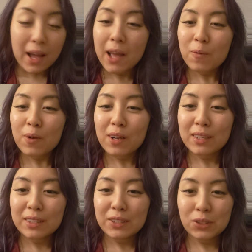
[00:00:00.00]
I
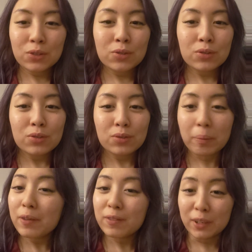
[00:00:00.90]
wanted to
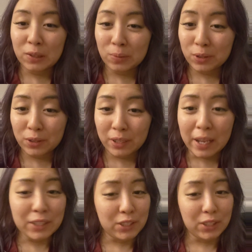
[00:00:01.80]
be vulnerable
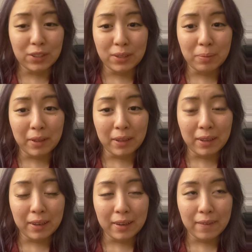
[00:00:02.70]
and share
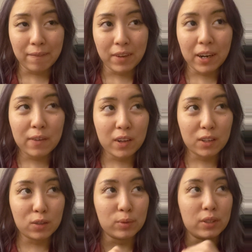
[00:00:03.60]
something very
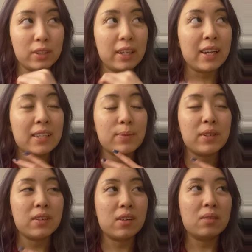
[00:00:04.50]
vulnerable that has
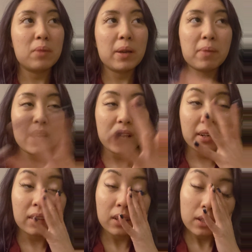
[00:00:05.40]
been on my
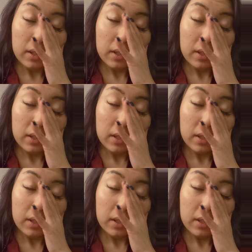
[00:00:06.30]
mind